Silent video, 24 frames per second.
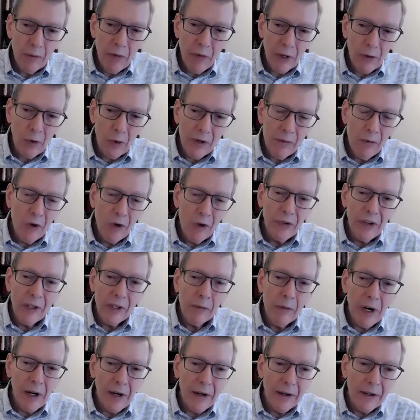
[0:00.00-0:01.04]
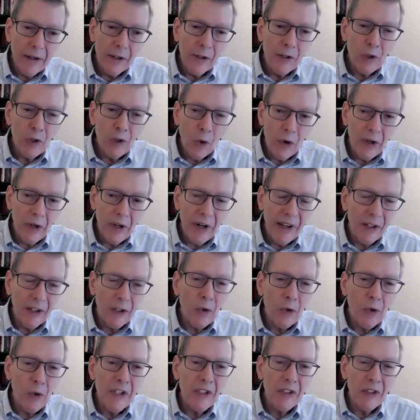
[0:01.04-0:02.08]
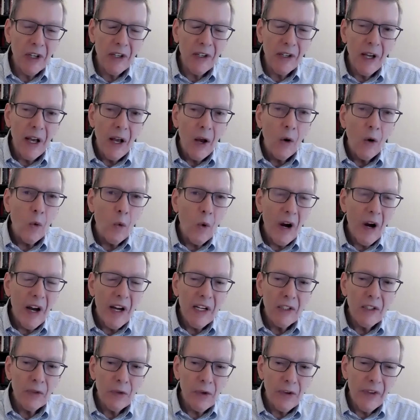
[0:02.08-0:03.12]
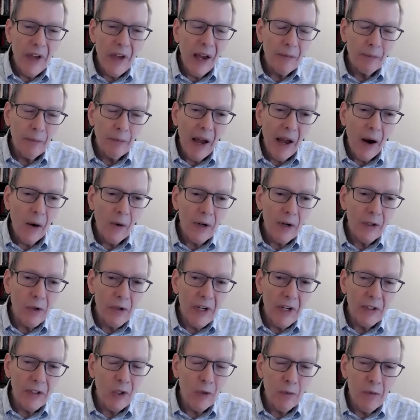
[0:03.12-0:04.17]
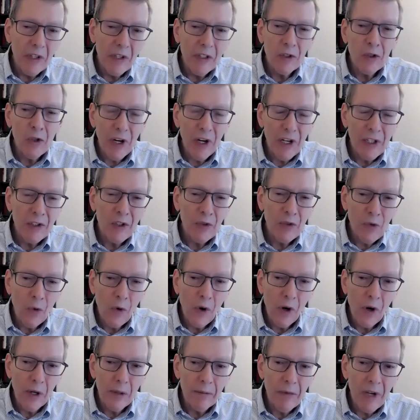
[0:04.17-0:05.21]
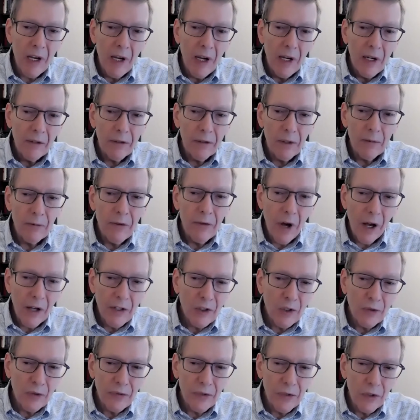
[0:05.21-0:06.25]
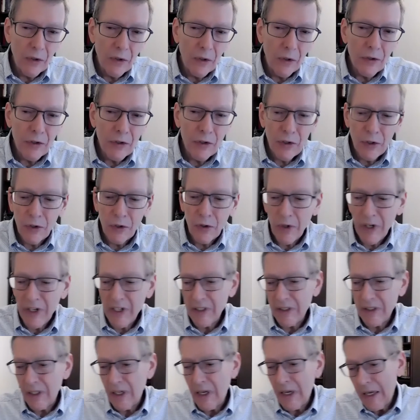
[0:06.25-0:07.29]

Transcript: but removing barriers or increasing ways for that power grid to be transformed from fossil fuels to green.